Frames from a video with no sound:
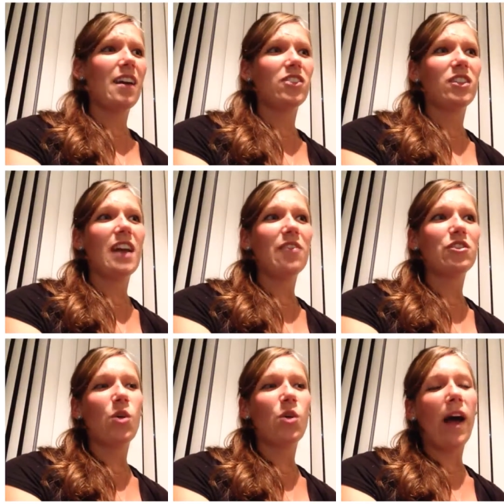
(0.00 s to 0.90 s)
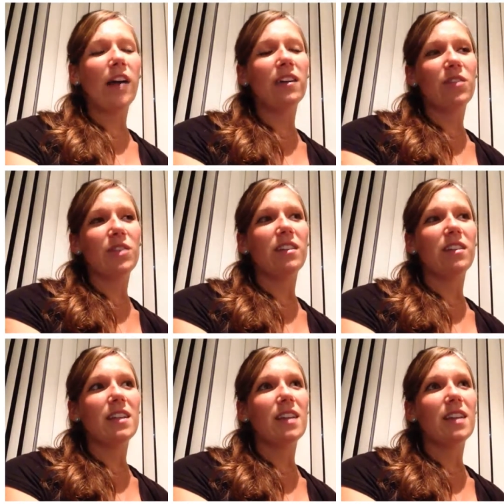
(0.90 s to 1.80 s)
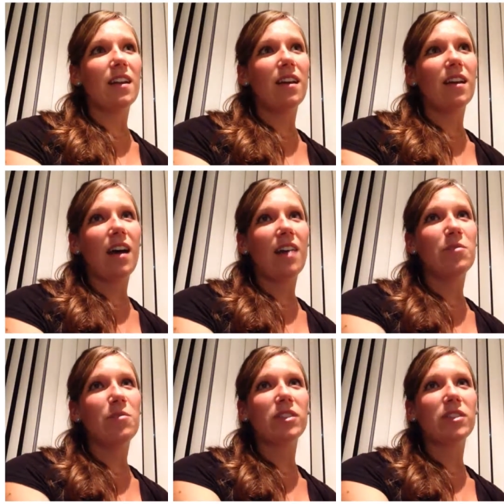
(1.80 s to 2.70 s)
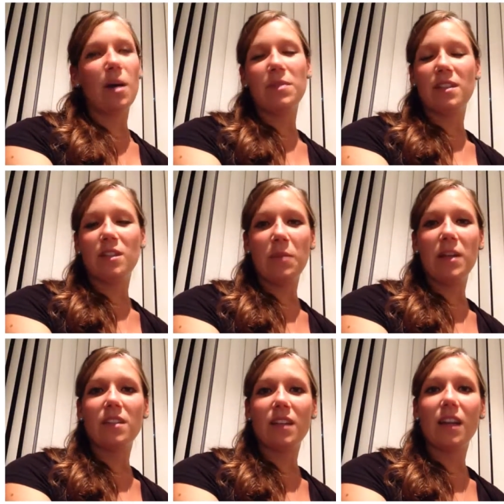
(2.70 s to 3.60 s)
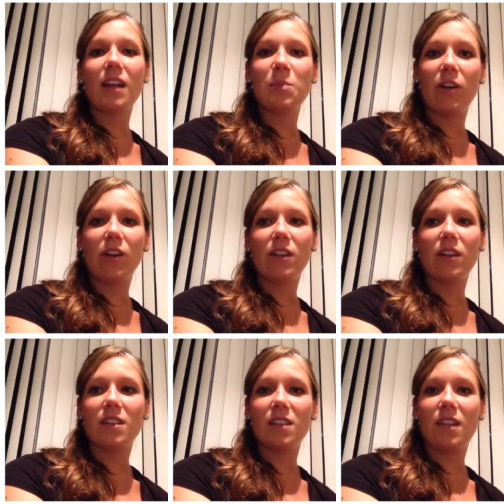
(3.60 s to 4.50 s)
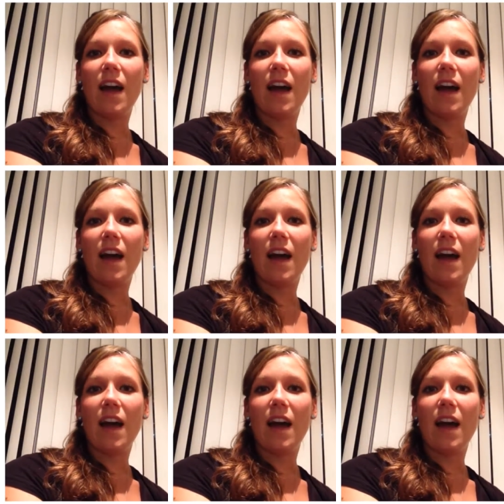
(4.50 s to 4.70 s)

just after a while, I realized that I've built up these amazing experiences and that